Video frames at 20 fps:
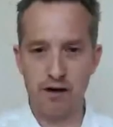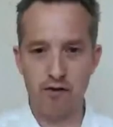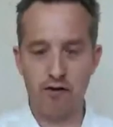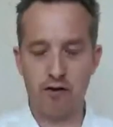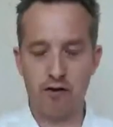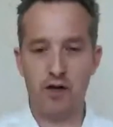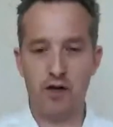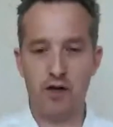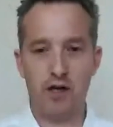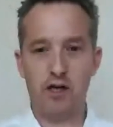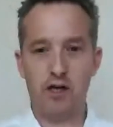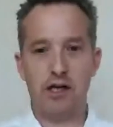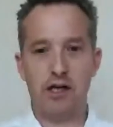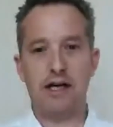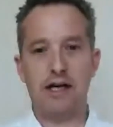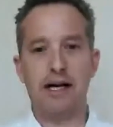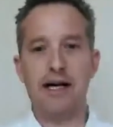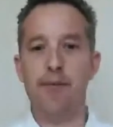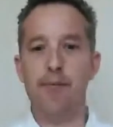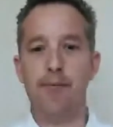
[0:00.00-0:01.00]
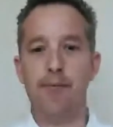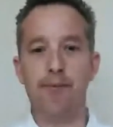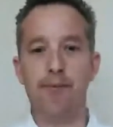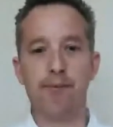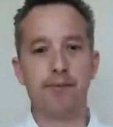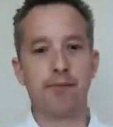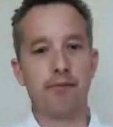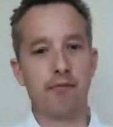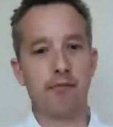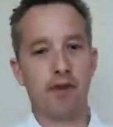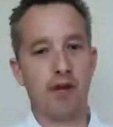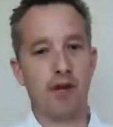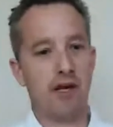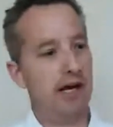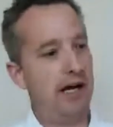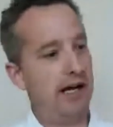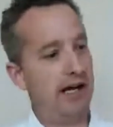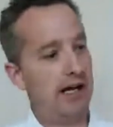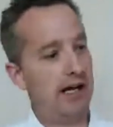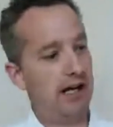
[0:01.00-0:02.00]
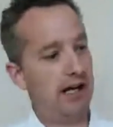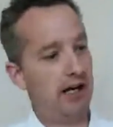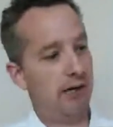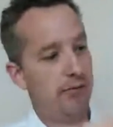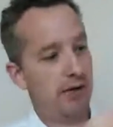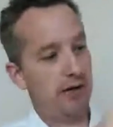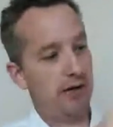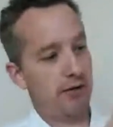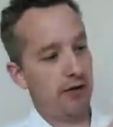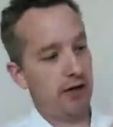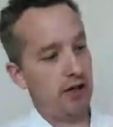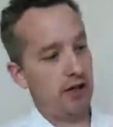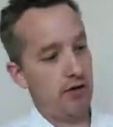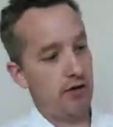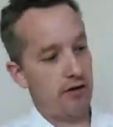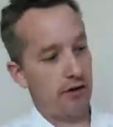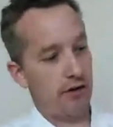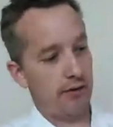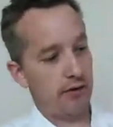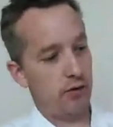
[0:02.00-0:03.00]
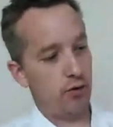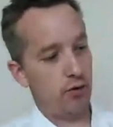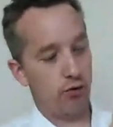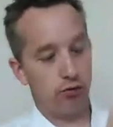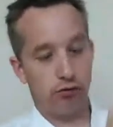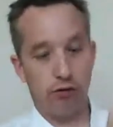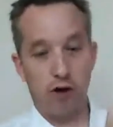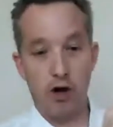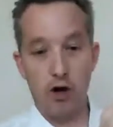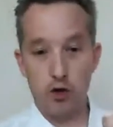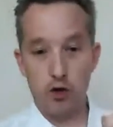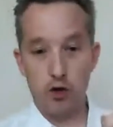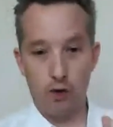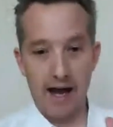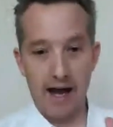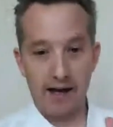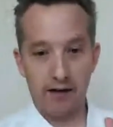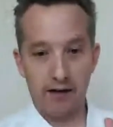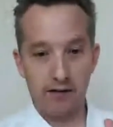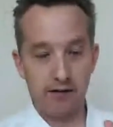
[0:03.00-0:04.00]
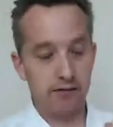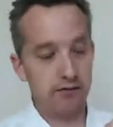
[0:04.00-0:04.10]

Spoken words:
Memos. I'm going to use something called RodeRec